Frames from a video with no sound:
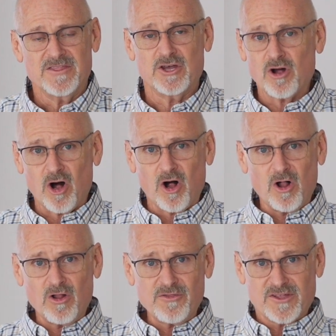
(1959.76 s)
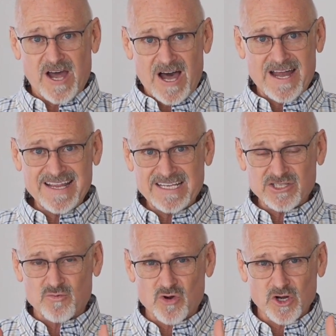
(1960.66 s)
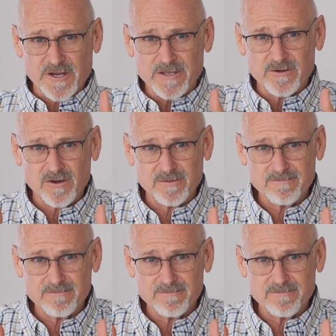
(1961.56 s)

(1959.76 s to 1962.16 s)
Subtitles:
that all God is at work in